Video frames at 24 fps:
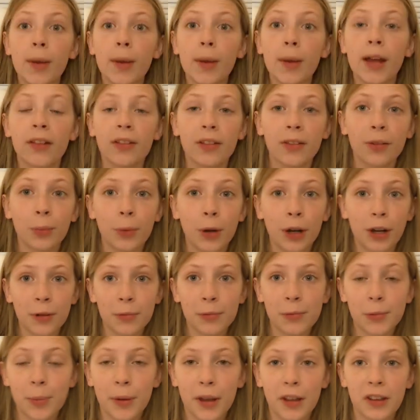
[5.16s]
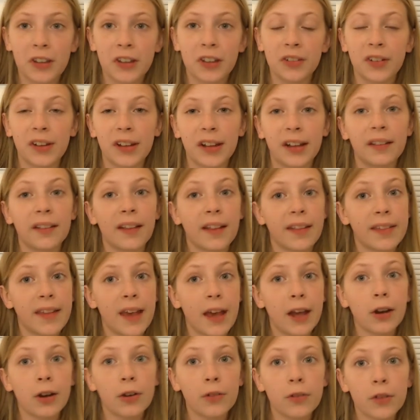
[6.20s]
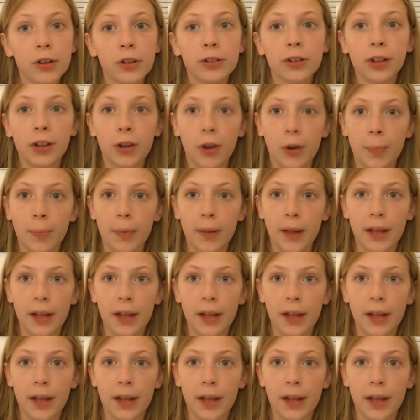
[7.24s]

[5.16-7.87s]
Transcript: Mess, welcome to BuzzTV. Let's head over to your